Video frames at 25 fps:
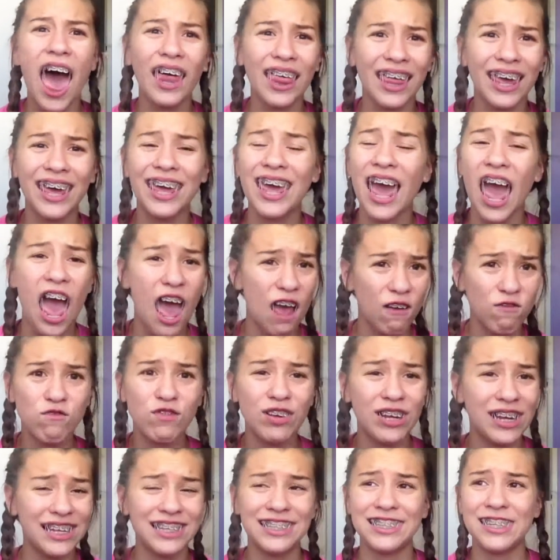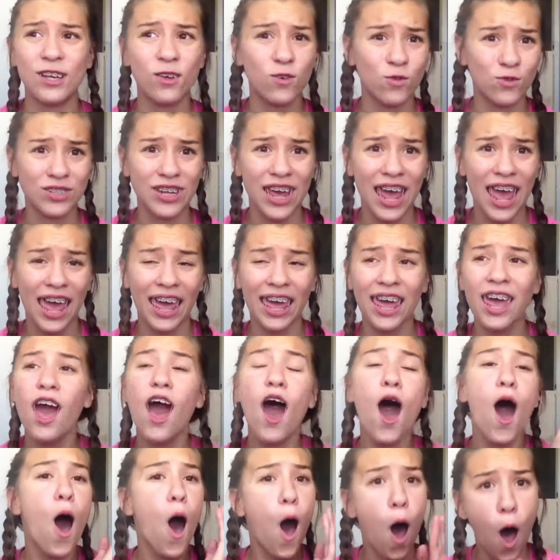like every single day,
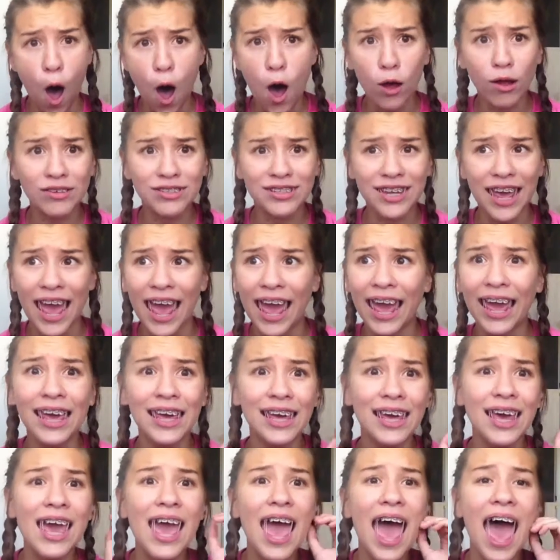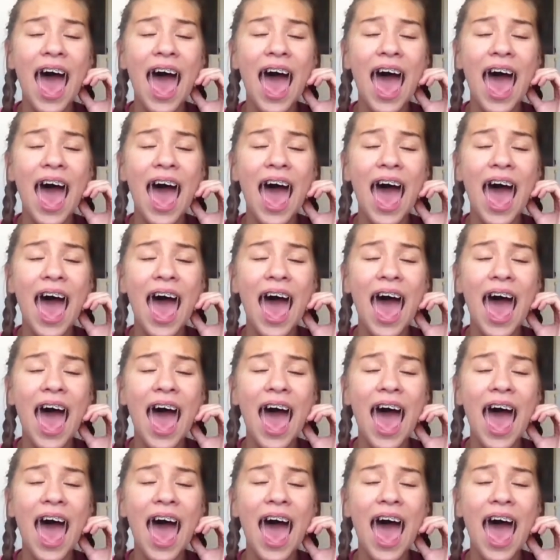all day.